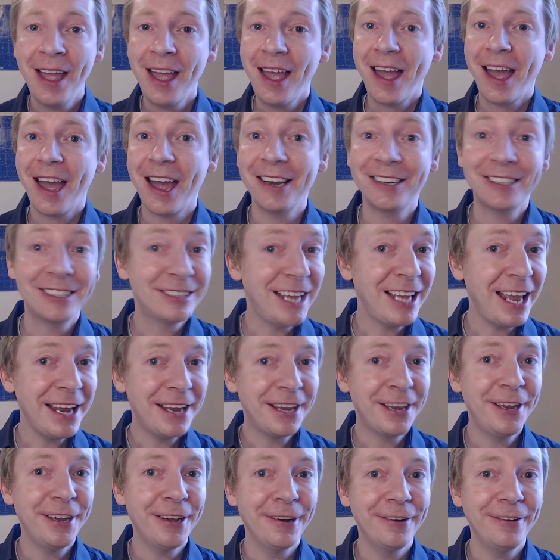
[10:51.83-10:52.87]
Uh, stay
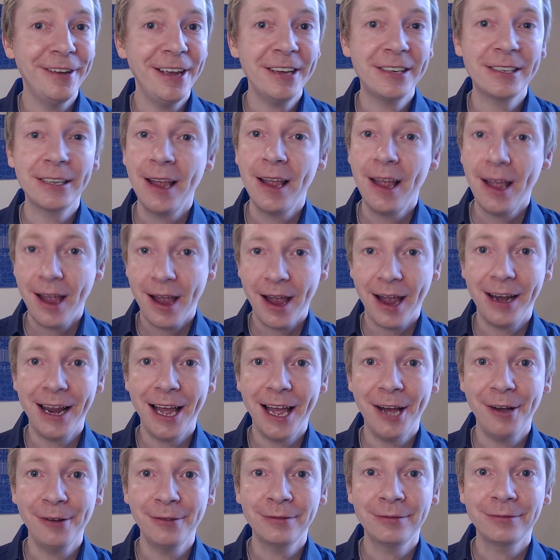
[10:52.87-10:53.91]
curious and
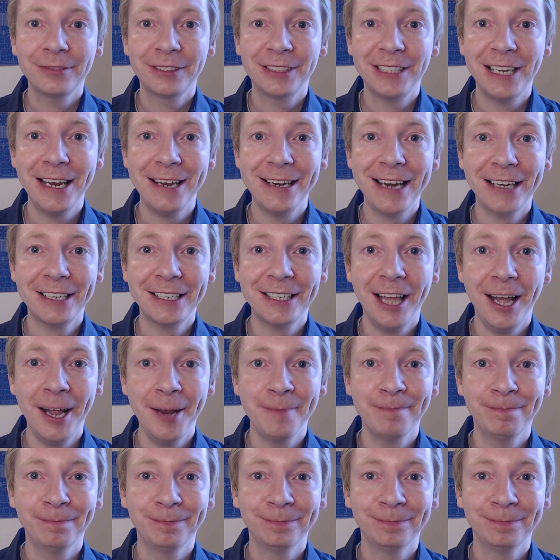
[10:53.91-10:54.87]
I'll see you next time.